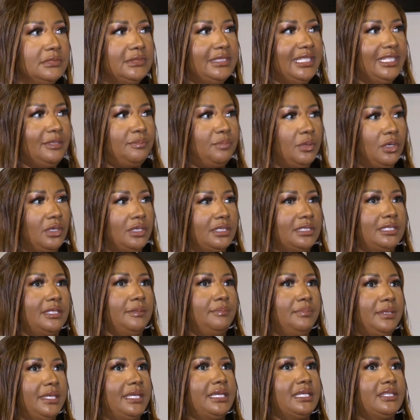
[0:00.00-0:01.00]
Netball is
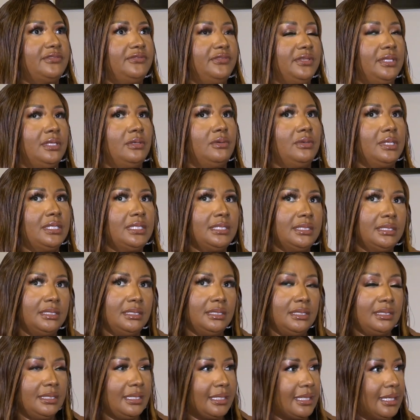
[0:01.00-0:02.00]
the biggest federation
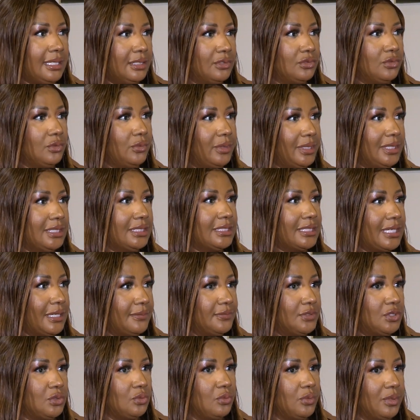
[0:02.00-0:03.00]
in the country when it
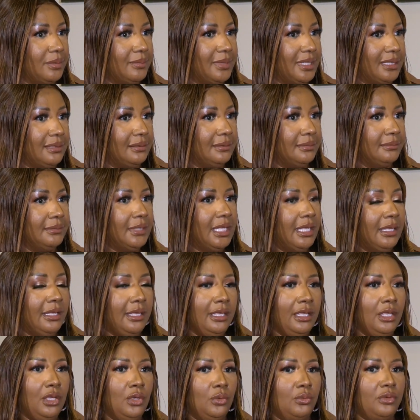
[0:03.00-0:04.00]
comes to women.
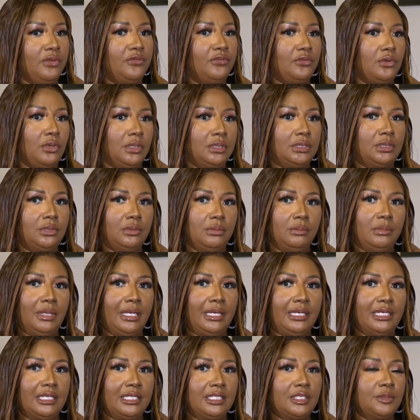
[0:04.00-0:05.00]
We've got
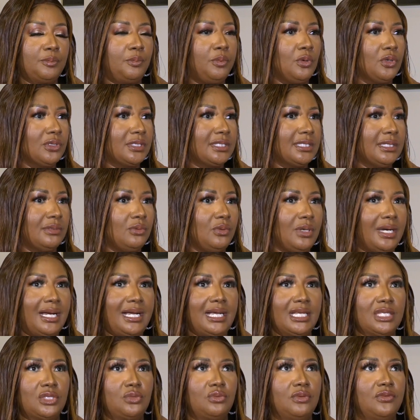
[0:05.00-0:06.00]
sports
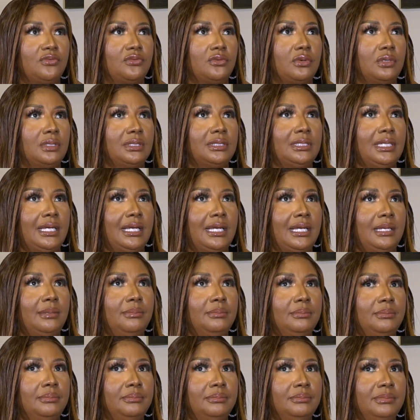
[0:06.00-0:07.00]
awards. We've got,
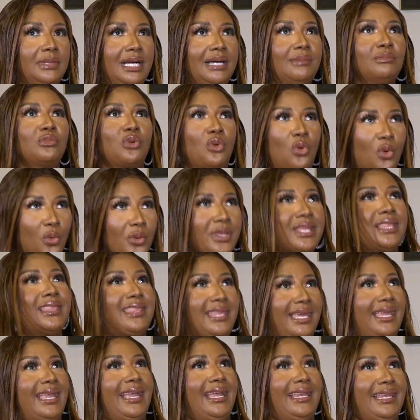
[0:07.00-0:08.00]
I'm going
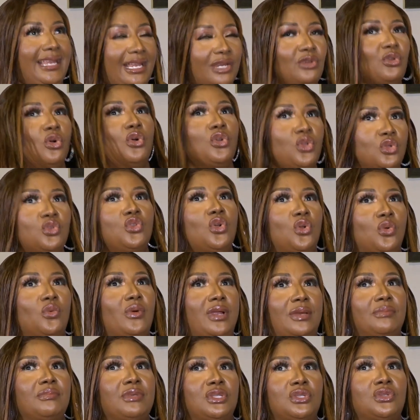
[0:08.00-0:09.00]
there, and I know you don't
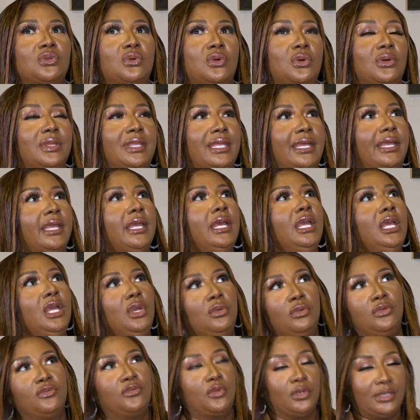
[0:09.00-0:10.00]
want me to go there.
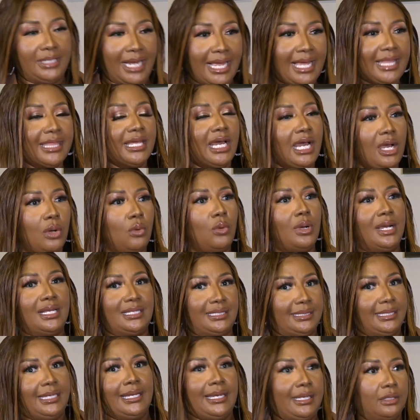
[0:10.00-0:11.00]
We've got other
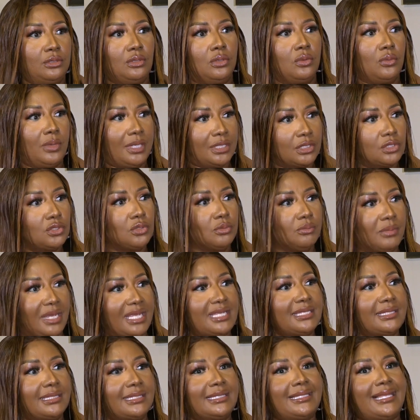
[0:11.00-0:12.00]
awards that I don't want to
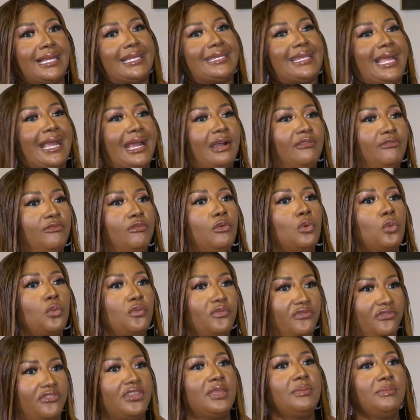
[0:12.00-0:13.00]
mention that are for
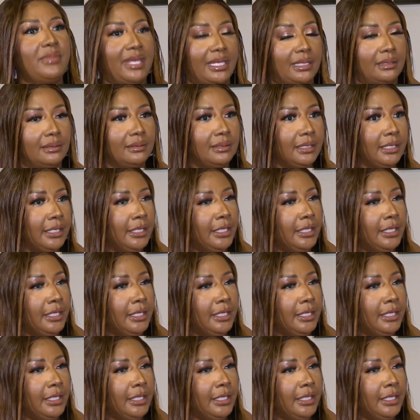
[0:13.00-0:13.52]
female.